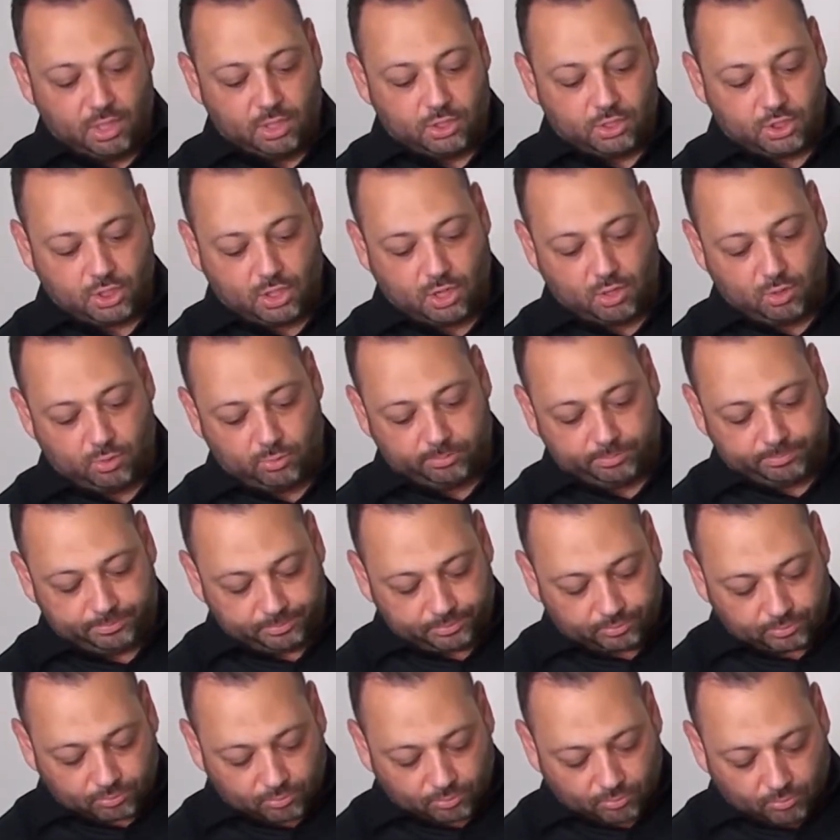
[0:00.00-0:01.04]
So
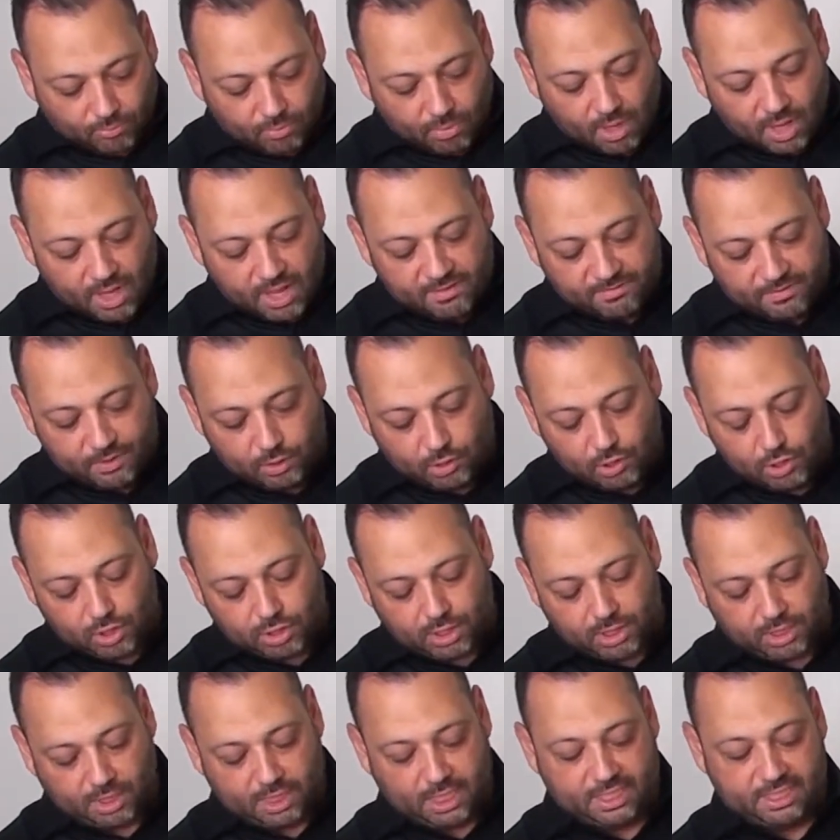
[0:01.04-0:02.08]
if you
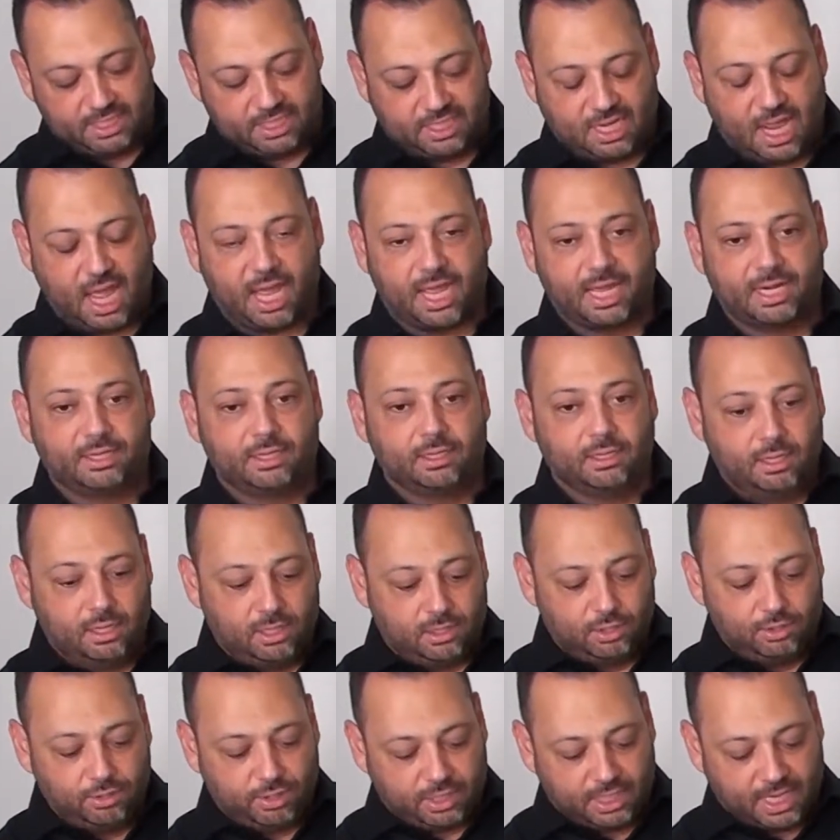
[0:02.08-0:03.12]
look inside,
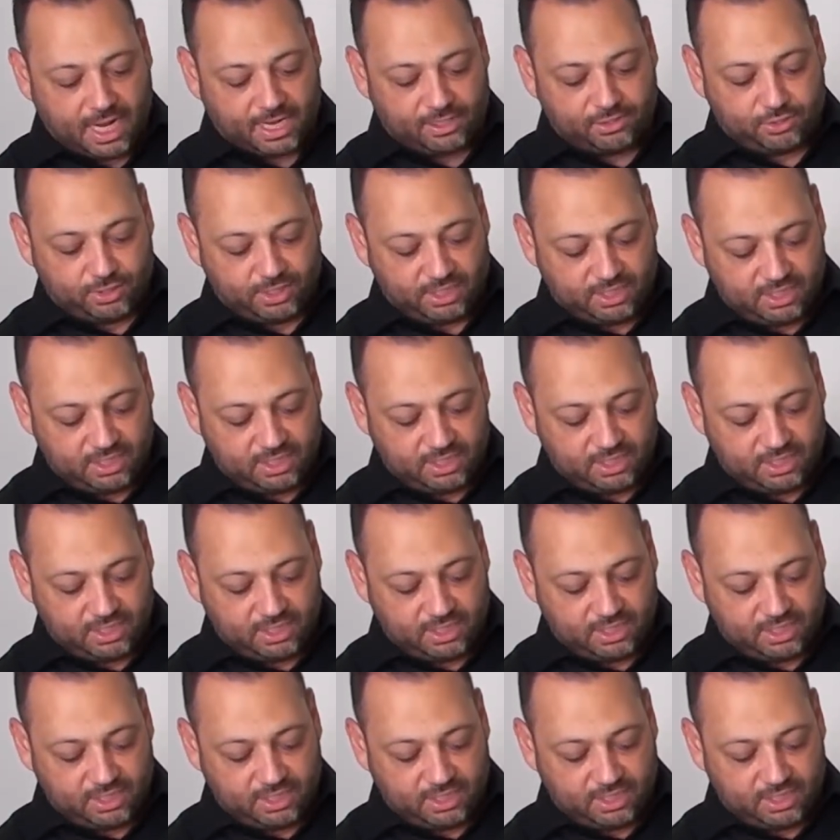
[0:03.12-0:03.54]
you can actually